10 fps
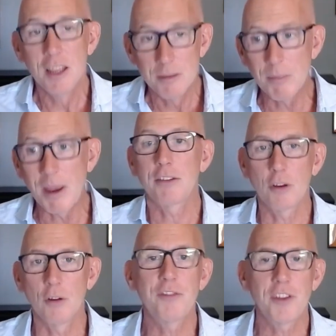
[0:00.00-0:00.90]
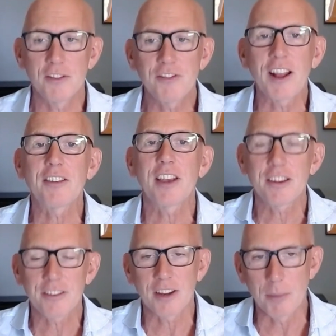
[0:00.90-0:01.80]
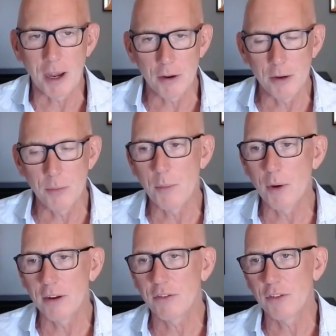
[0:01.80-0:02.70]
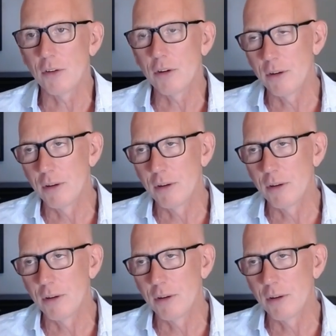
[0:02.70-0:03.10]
made us all feel fantastic about who we work for.